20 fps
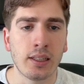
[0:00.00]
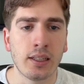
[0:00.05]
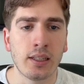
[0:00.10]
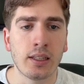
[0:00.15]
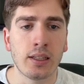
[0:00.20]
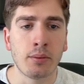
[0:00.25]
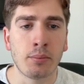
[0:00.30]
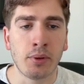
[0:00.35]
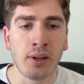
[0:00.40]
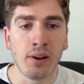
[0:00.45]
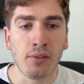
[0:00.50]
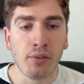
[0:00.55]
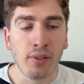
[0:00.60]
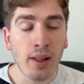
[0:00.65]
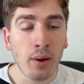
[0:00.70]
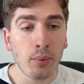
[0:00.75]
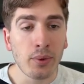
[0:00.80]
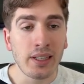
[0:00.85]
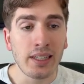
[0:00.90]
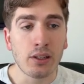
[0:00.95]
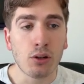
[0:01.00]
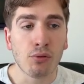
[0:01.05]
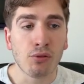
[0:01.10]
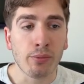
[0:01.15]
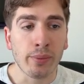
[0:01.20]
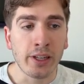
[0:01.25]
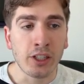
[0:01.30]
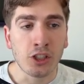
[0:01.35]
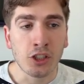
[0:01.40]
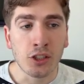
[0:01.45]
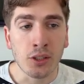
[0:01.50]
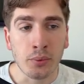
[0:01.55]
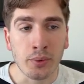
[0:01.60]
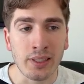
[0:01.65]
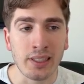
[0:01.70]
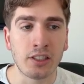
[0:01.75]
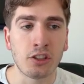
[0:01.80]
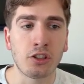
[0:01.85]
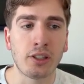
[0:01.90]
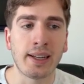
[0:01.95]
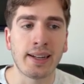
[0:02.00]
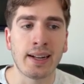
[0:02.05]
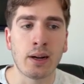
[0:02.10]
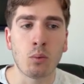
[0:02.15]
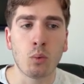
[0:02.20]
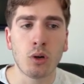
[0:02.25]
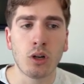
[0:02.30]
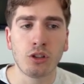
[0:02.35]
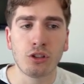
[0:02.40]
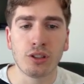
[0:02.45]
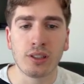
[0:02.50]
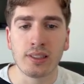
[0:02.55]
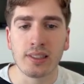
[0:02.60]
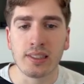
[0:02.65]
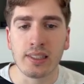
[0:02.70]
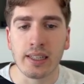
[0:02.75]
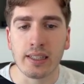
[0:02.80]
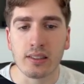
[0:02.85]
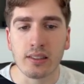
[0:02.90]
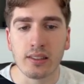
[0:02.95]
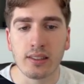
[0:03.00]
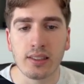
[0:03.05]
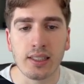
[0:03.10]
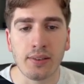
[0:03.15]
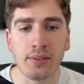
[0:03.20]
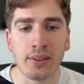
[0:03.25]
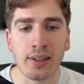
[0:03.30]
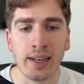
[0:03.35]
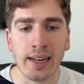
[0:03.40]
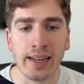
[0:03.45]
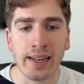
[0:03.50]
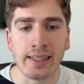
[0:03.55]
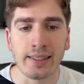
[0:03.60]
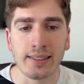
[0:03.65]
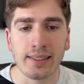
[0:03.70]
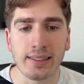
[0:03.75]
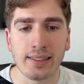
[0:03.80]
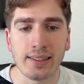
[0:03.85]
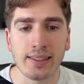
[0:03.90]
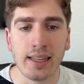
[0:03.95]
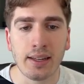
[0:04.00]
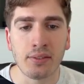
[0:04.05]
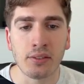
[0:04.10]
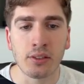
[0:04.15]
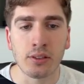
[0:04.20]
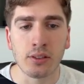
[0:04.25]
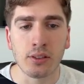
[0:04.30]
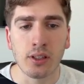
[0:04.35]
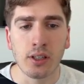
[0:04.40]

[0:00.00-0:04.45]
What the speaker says: But yeah, for that we need confirmation, and we need to take out 106,787.